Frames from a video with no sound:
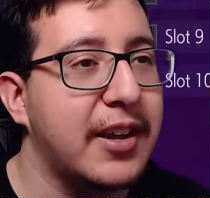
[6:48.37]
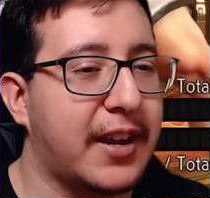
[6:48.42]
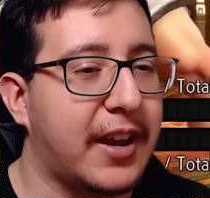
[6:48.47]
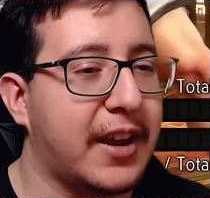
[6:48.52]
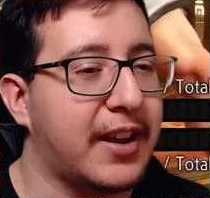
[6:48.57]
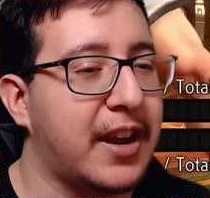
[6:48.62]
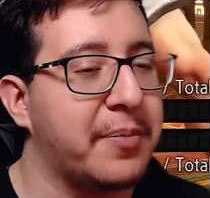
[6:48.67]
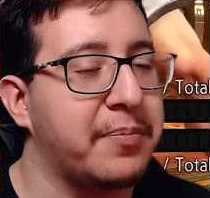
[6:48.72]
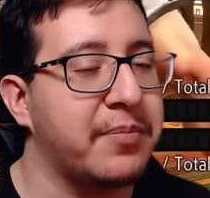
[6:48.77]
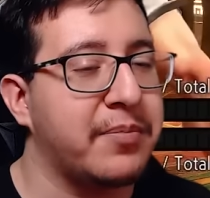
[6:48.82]

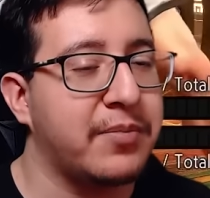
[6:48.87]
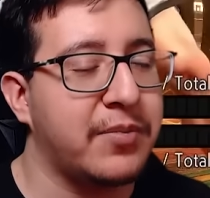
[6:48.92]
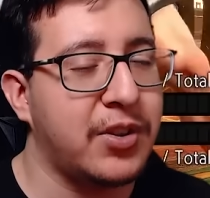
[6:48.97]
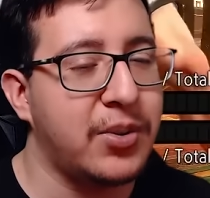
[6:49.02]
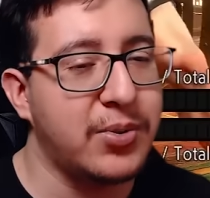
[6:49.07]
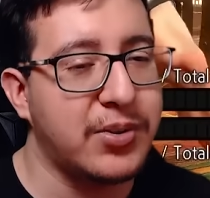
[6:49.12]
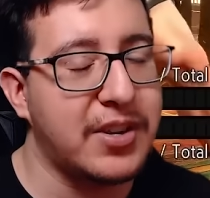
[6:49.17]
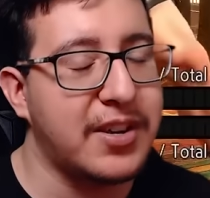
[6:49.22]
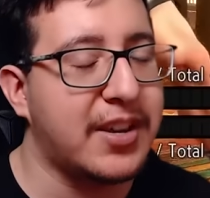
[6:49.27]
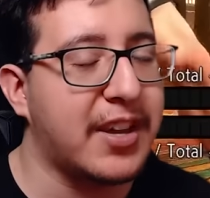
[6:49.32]
And I'm
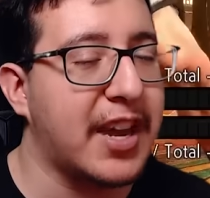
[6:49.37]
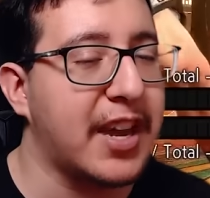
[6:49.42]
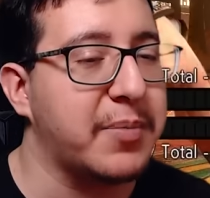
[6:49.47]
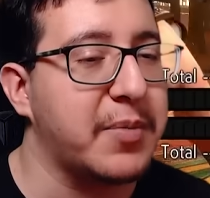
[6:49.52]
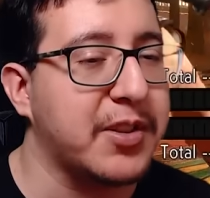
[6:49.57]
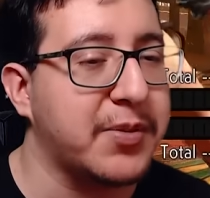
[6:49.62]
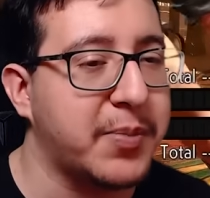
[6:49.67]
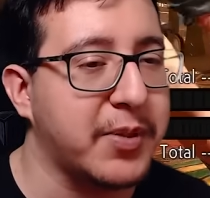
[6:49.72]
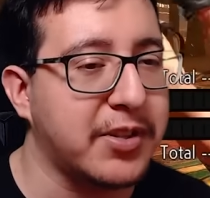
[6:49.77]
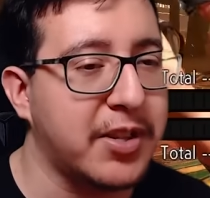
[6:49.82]
using
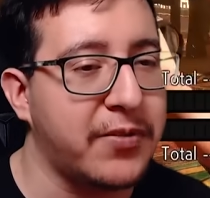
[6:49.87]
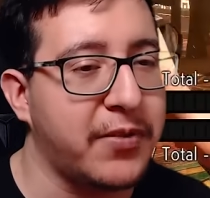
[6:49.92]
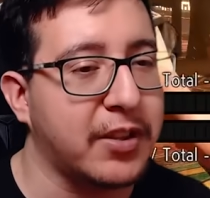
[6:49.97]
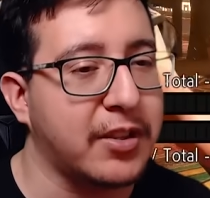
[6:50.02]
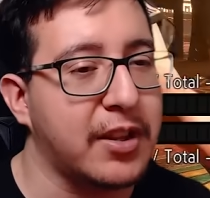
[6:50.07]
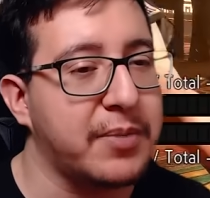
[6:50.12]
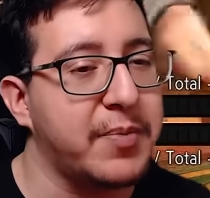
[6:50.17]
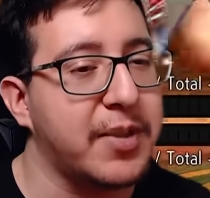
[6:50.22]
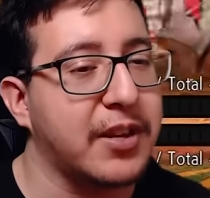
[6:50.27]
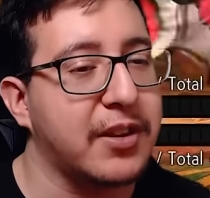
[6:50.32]
Cammy
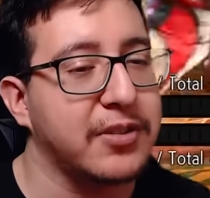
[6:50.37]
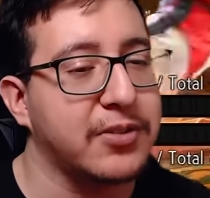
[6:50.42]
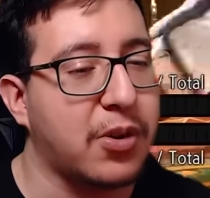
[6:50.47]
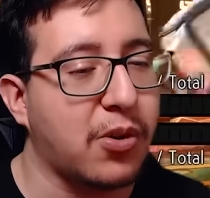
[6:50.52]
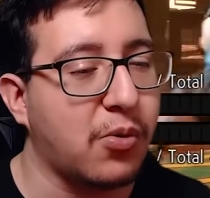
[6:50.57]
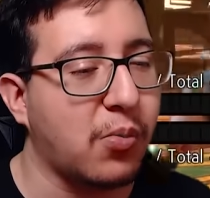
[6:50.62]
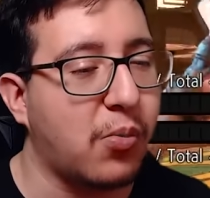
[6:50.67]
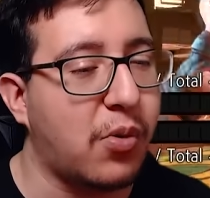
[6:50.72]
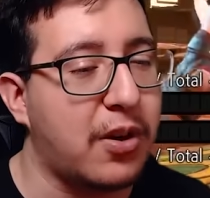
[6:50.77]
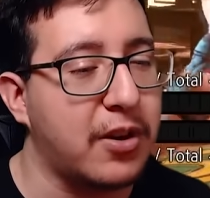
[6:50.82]
specifically because
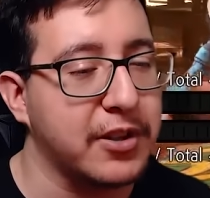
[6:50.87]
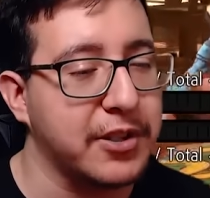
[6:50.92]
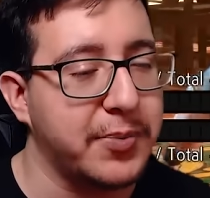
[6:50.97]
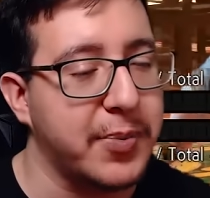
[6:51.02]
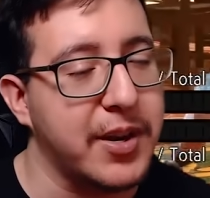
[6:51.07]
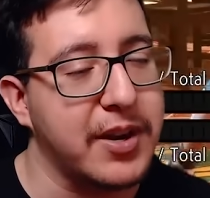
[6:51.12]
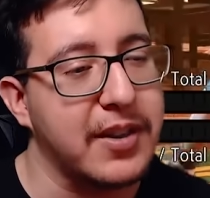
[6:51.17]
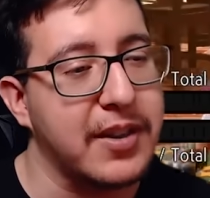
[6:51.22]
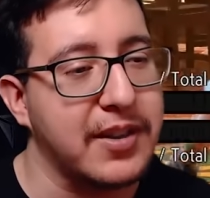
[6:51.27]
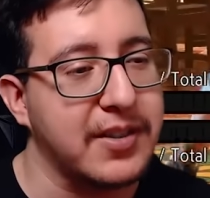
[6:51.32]
her walk
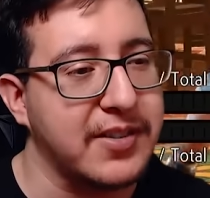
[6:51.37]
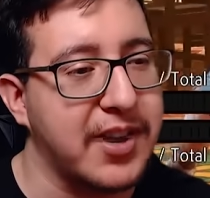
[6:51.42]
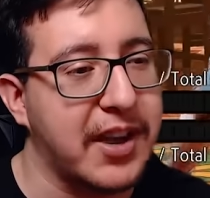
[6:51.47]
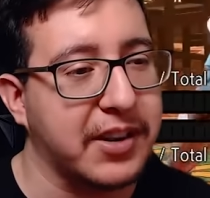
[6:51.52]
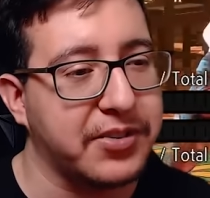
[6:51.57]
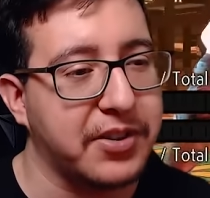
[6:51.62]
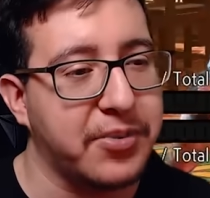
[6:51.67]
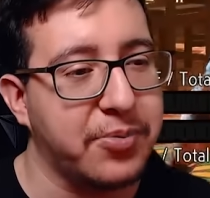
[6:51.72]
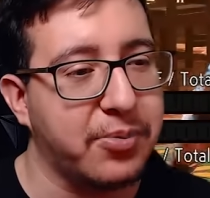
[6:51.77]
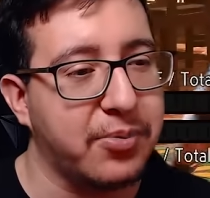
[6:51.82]
speed is
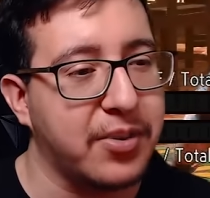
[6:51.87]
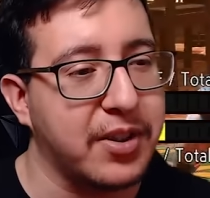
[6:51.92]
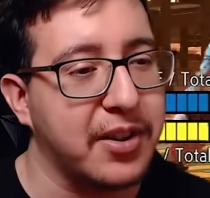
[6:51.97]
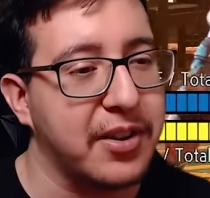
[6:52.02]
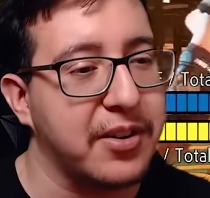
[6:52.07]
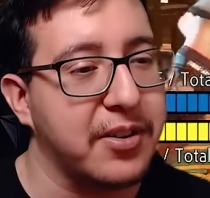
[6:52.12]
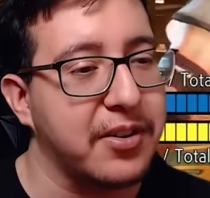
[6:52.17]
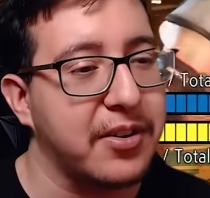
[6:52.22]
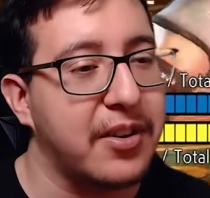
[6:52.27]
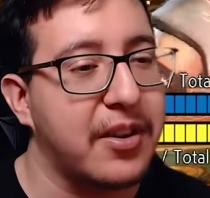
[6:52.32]
actually really
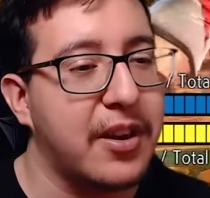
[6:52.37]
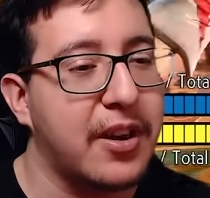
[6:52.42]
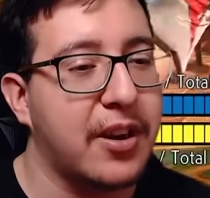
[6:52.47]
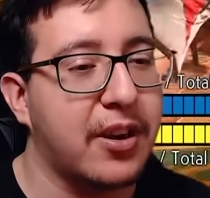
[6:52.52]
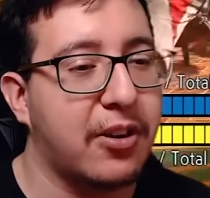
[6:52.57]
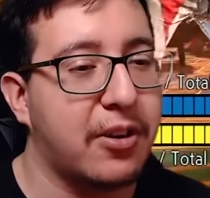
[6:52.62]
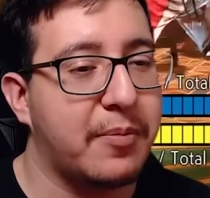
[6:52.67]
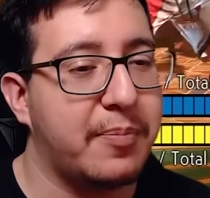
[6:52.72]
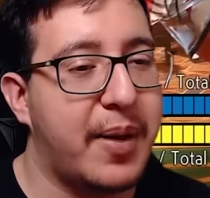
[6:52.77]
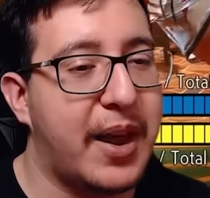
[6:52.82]
good.
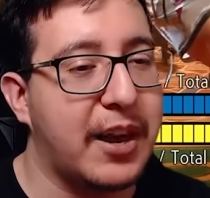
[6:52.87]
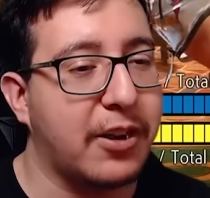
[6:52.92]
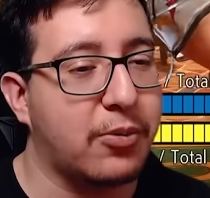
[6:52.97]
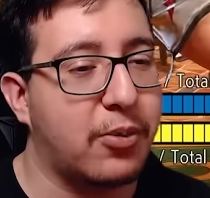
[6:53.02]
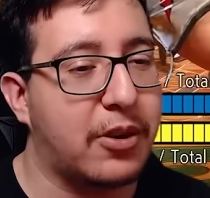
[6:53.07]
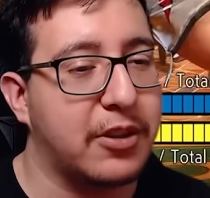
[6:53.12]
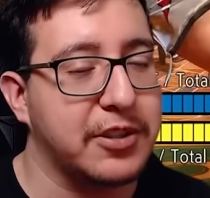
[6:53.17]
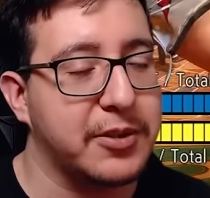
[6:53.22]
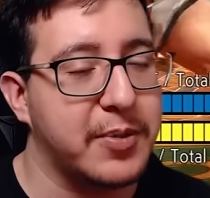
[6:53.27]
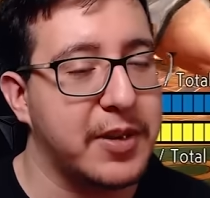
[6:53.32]
Her back
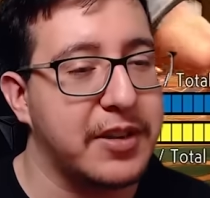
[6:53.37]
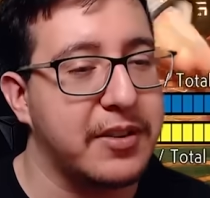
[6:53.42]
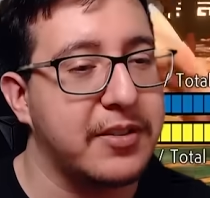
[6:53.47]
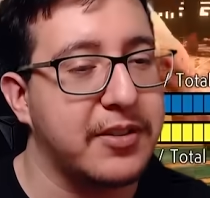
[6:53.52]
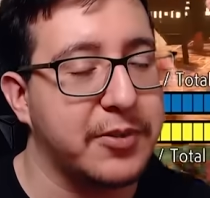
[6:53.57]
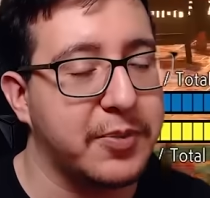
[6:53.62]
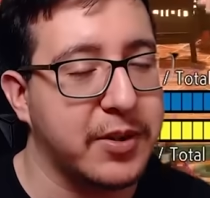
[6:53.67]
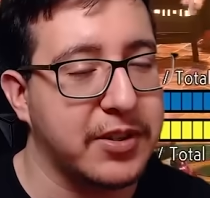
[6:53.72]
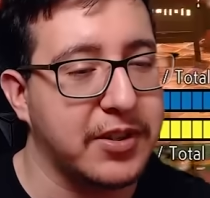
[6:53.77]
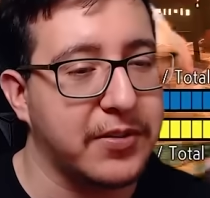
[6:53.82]
walk speed
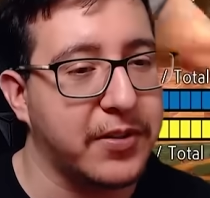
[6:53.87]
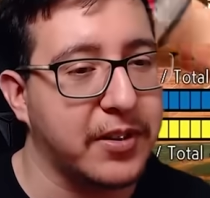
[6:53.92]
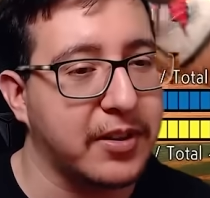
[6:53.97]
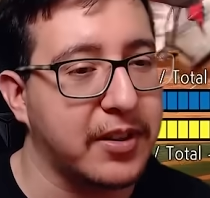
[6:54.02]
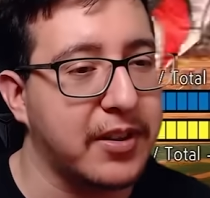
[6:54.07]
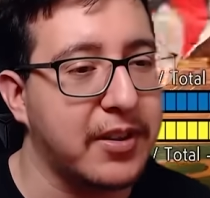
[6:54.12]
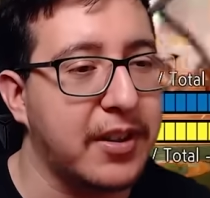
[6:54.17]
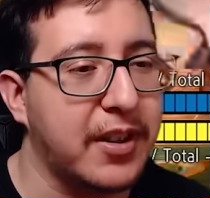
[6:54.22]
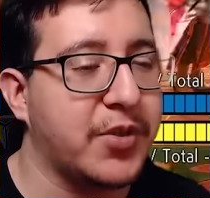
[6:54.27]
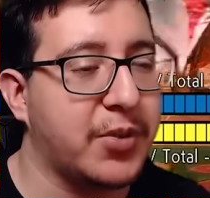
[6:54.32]

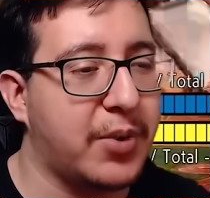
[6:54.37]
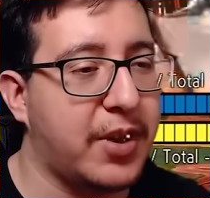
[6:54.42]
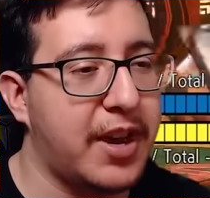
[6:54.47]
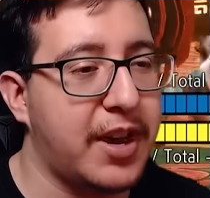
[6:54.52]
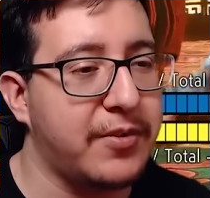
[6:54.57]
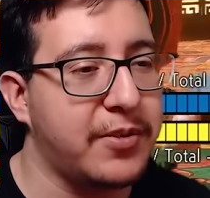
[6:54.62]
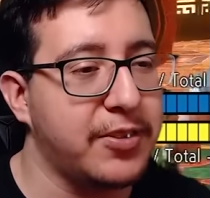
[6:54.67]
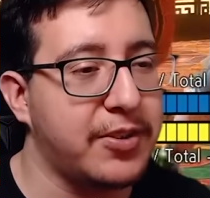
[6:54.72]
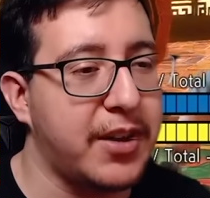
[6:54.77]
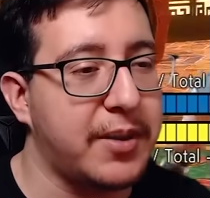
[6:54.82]
specifically. So I
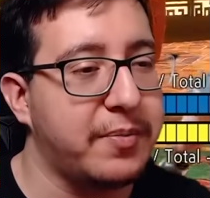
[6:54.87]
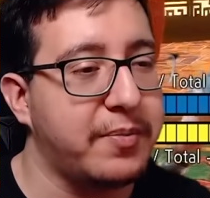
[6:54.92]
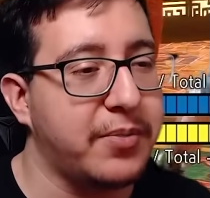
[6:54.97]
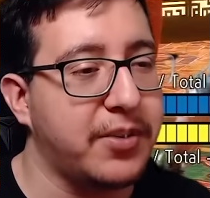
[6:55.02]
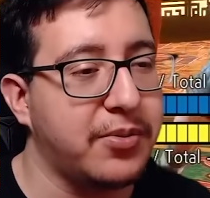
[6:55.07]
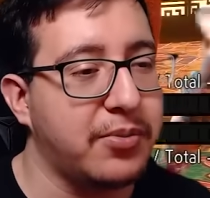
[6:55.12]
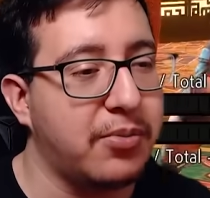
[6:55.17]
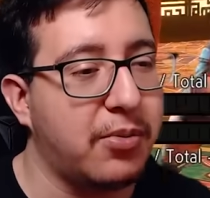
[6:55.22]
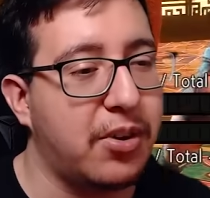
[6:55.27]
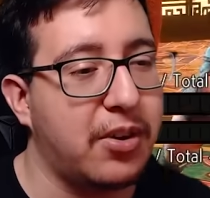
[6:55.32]
have her set
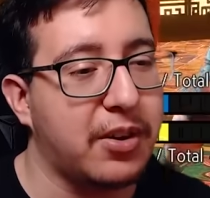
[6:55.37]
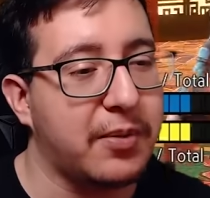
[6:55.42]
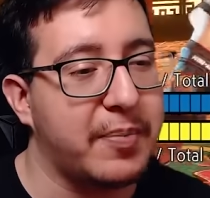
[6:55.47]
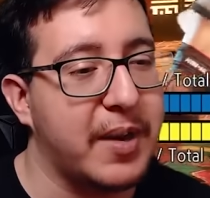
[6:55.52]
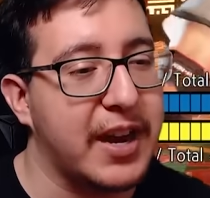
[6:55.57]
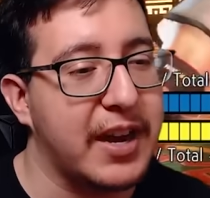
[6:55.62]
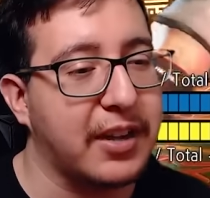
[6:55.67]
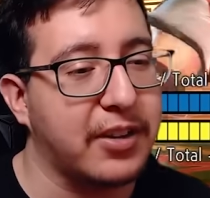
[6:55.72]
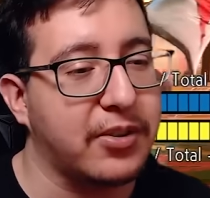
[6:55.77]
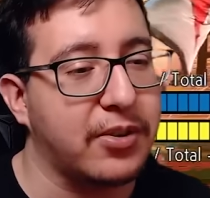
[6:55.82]
to walk
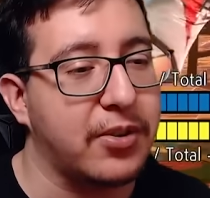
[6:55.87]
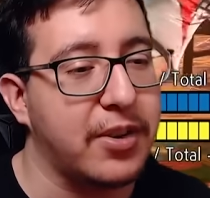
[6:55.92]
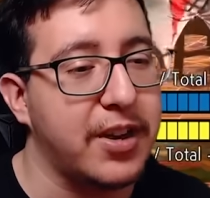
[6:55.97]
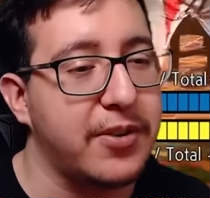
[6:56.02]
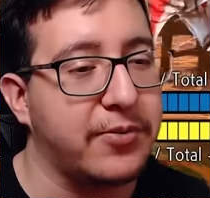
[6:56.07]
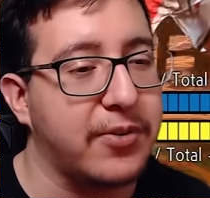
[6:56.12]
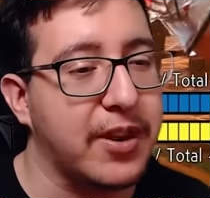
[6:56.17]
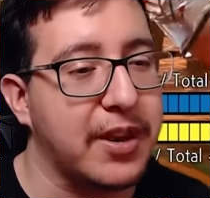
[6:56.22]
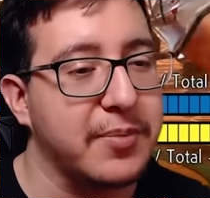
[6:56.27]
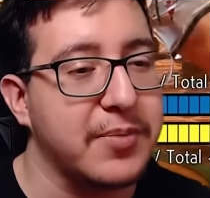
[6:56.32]
back 30
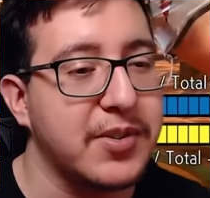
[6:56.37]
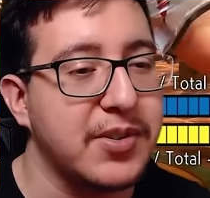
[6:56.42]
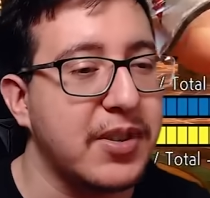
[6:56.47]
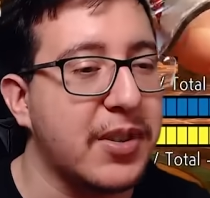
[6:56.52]
frames.